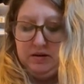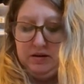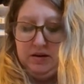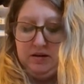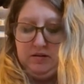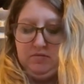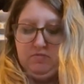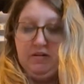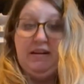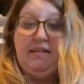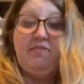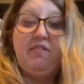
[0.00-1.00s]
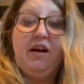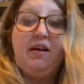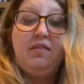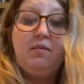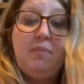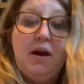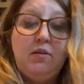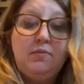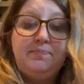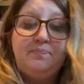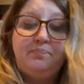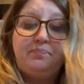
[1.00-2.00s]
and refran them out.
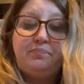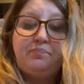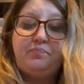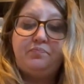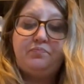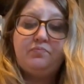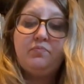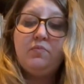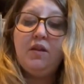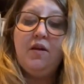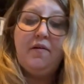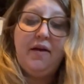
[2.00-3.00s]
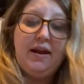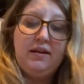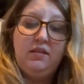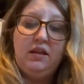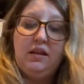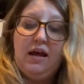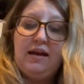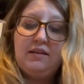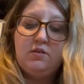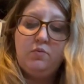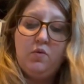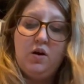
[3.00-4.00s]
Okay, the
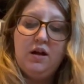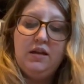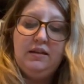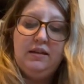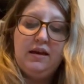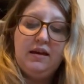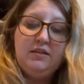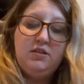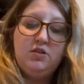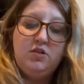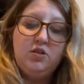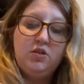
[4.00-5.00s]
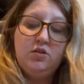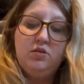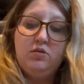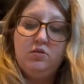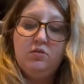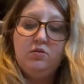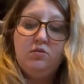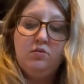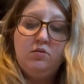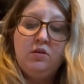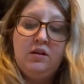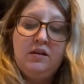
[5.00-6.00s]
last one, let's
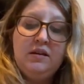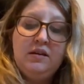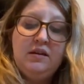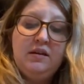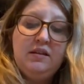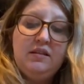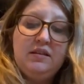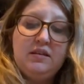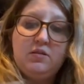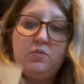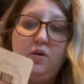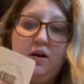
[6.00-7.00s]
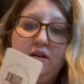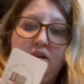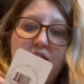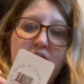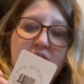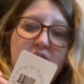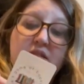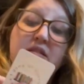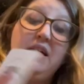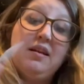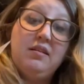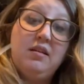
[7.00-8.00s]
do this one. This is
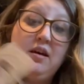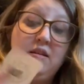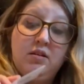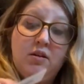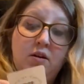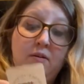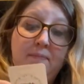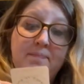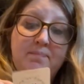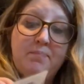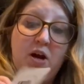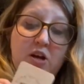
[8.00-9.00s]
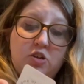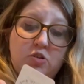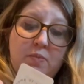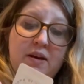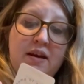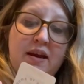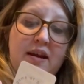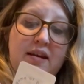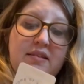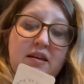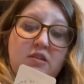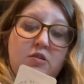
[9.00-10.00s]
another punishment, and it
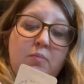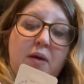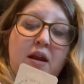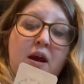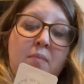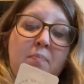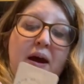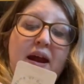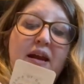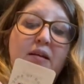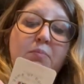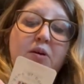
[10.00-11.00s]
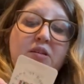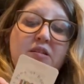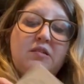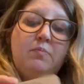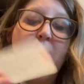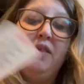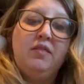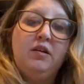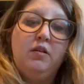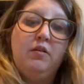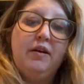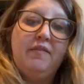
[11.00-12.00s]
says you may not buy any books this month,
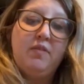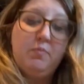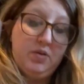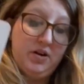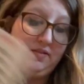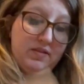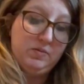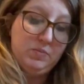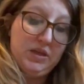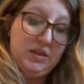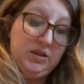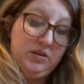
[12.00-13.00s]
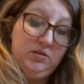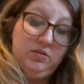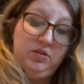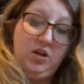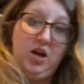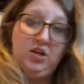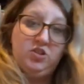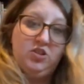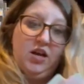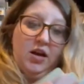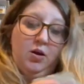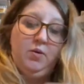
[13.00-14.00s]
including from Book of the Month. Oh gosh,
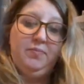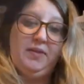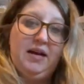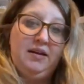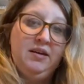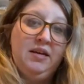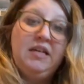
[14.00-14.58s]
I hope that